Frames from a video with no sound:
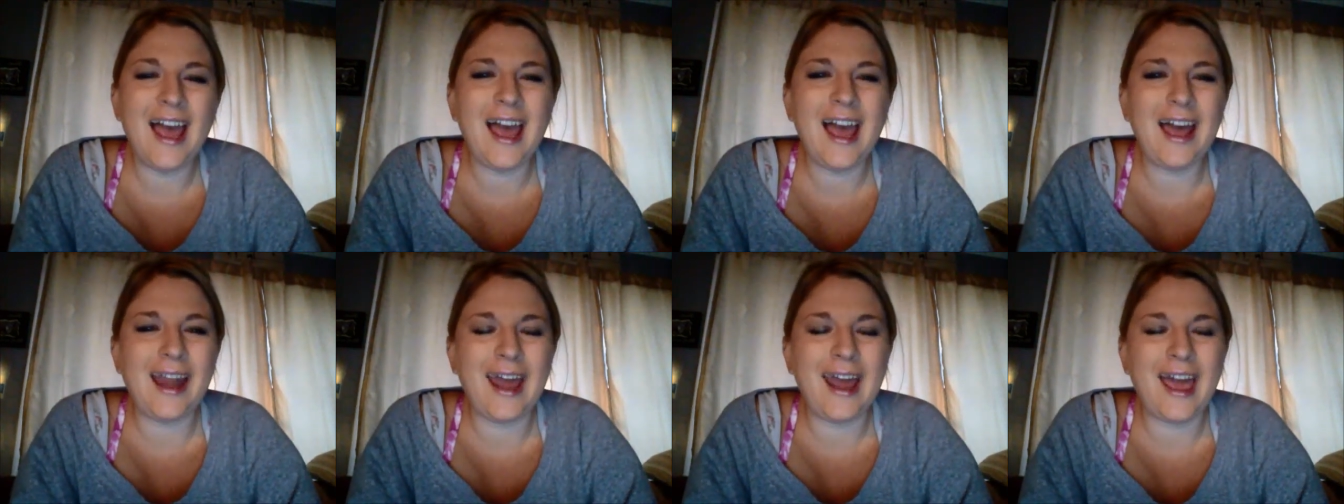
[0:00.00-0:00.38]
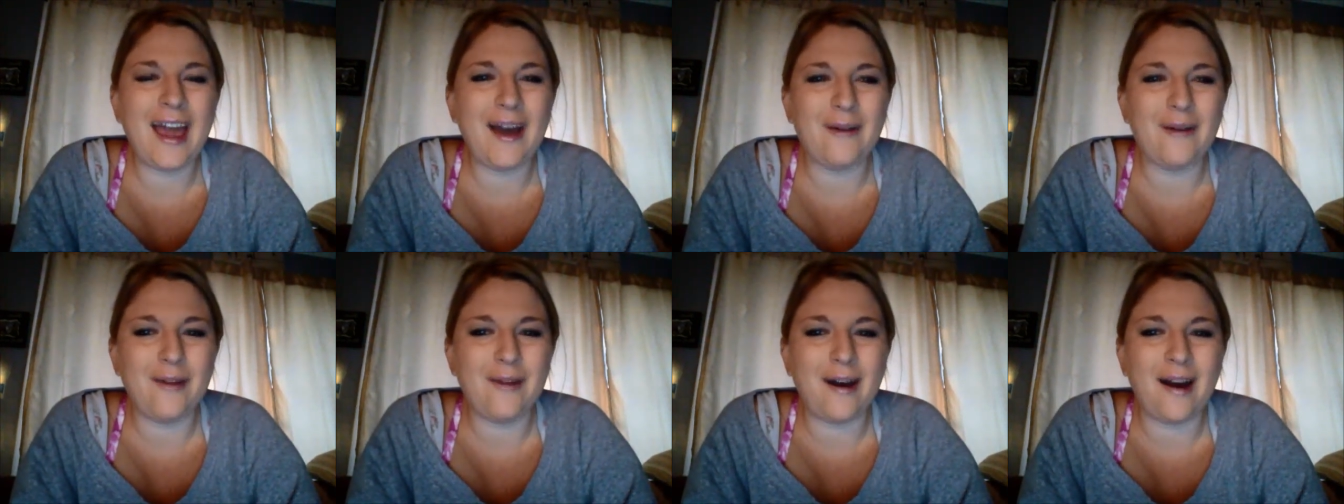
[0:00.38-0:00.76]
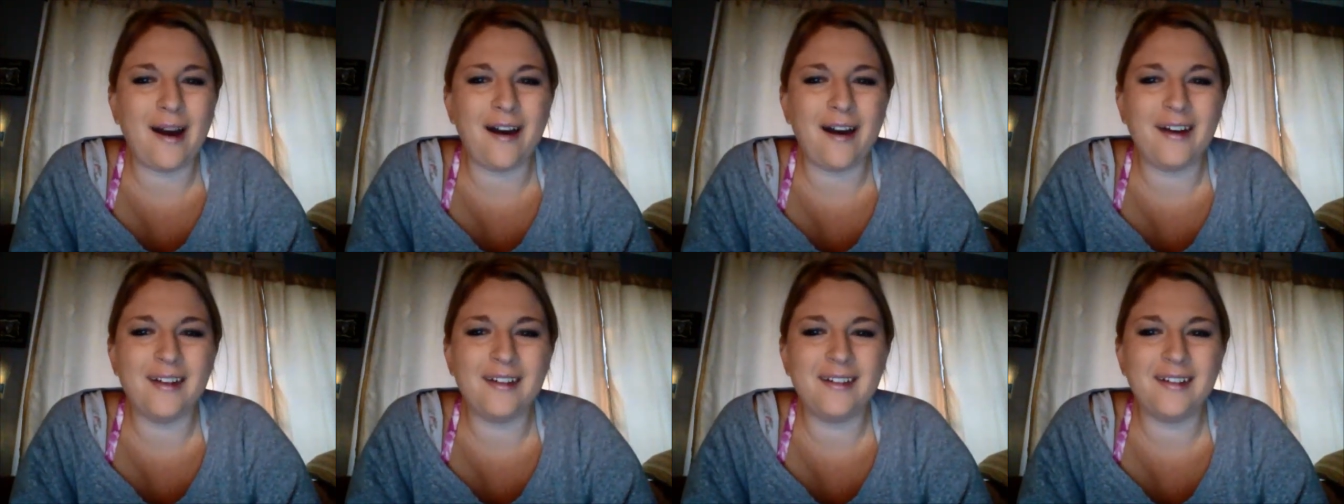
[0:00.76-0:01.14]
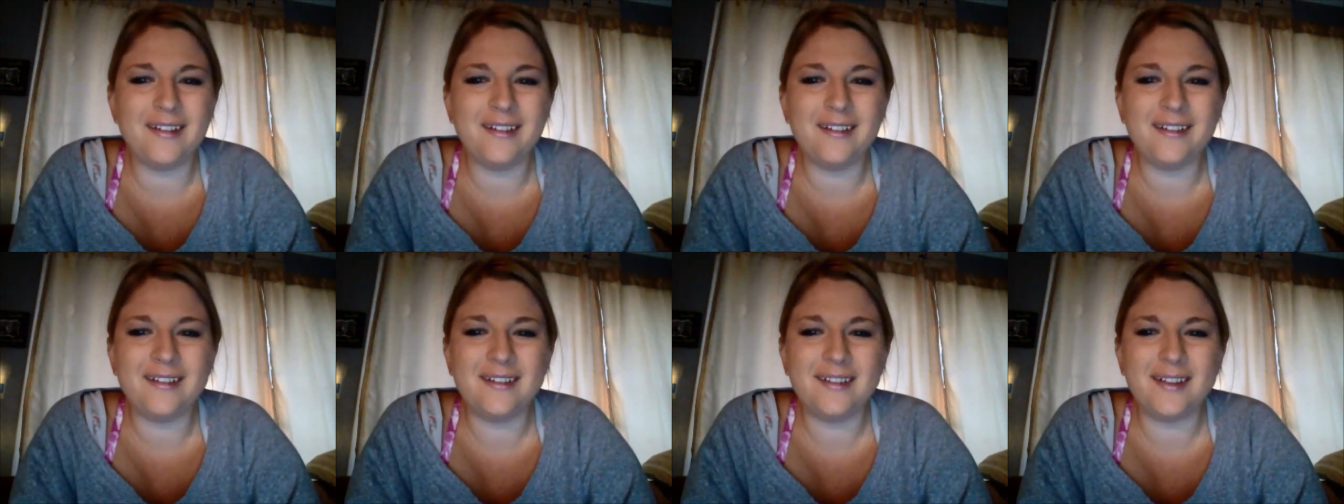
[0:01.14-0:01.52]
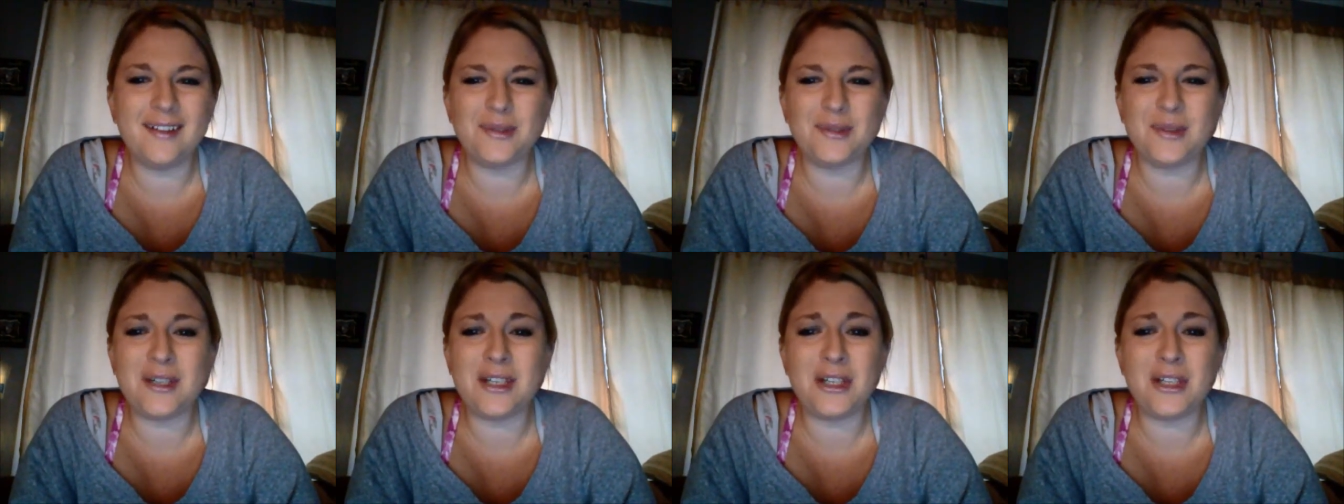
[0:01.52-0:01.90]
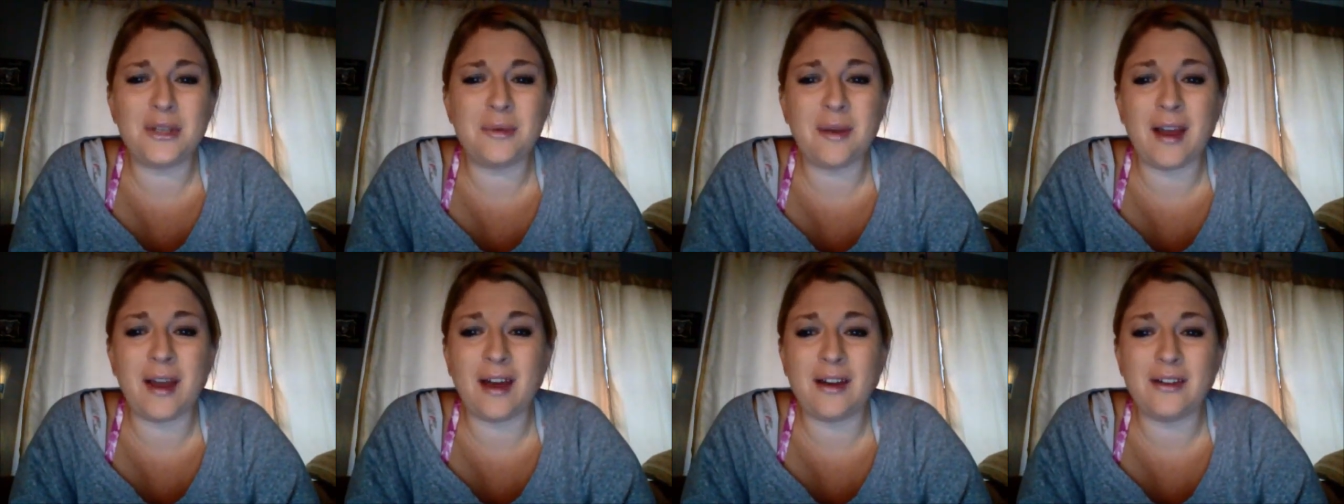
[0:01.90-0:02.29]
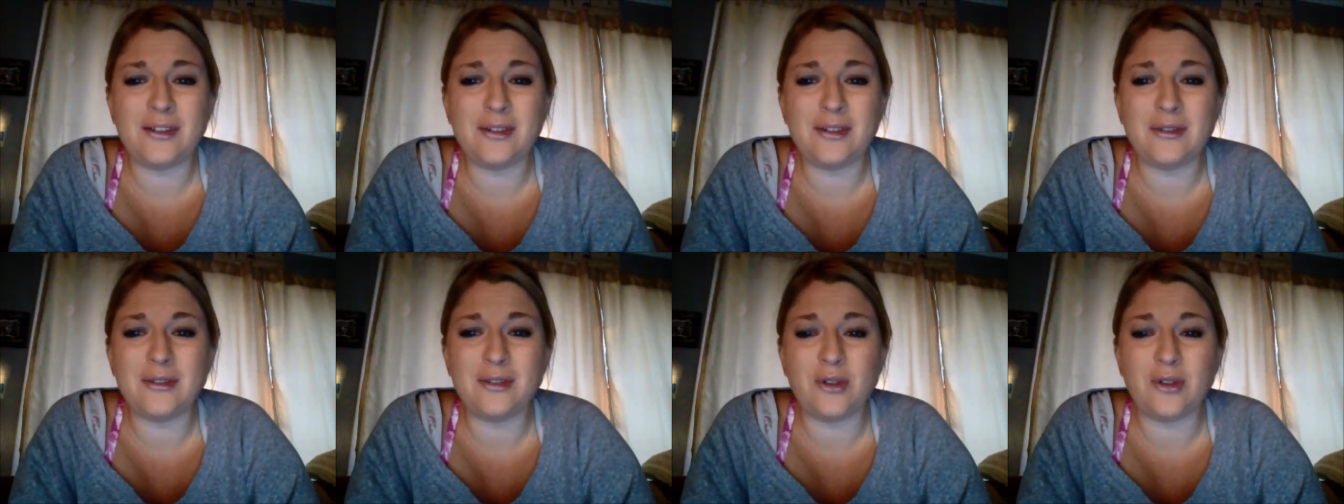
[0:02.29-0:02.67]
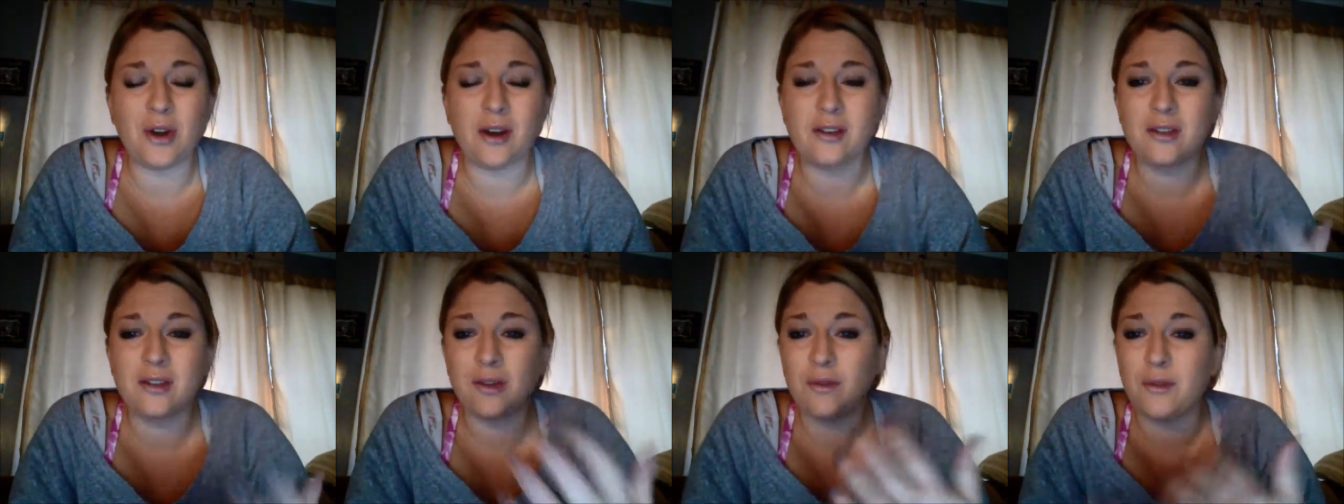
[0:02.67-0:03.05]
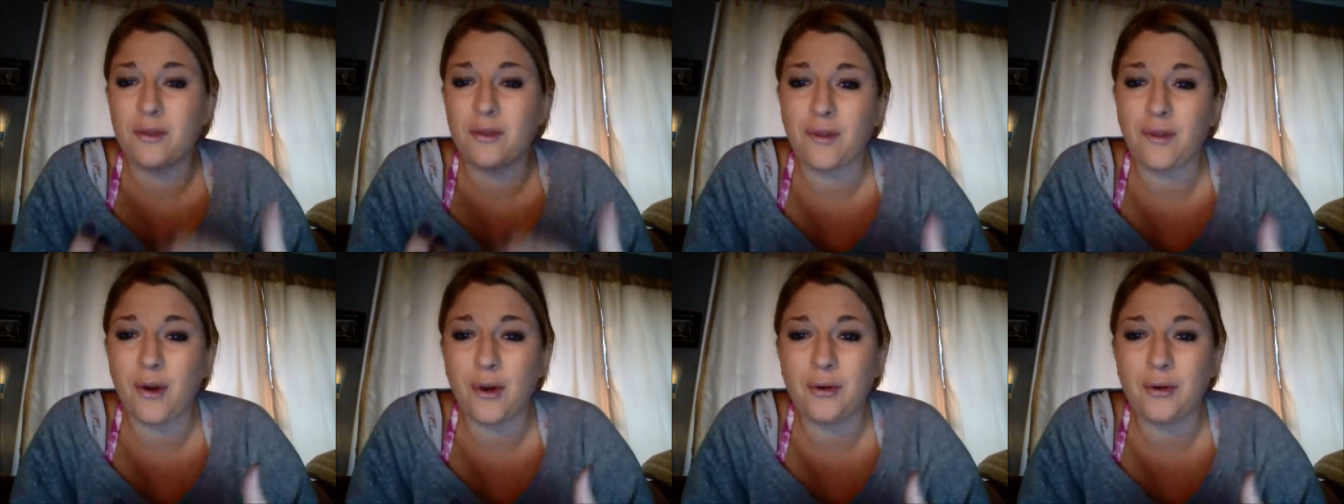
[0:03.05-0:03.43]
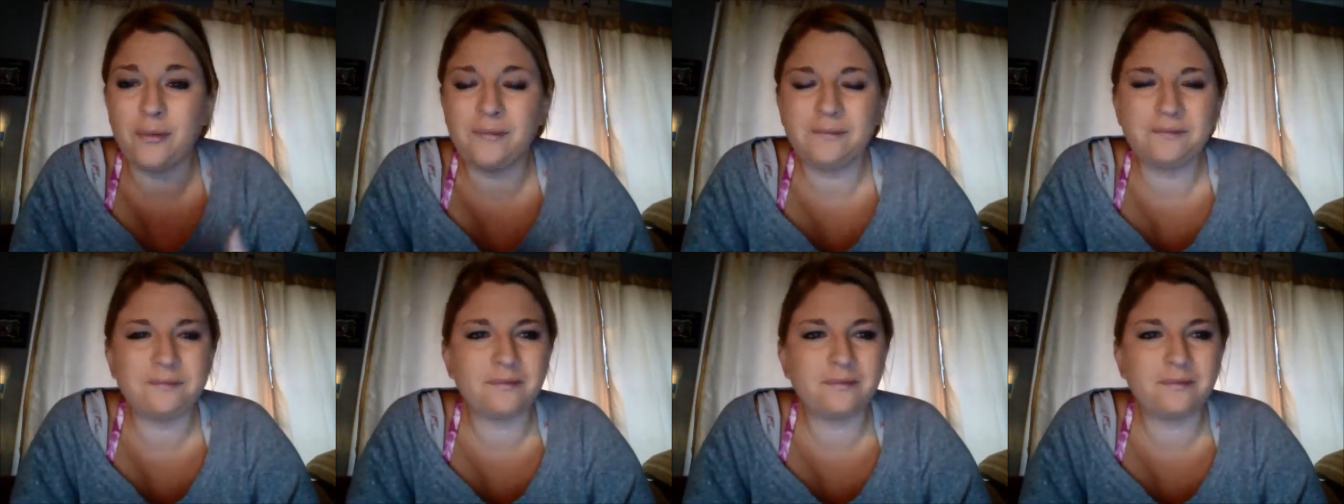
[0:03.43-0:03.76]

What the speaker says: and have they'll teach me how to do the drugs over the phone.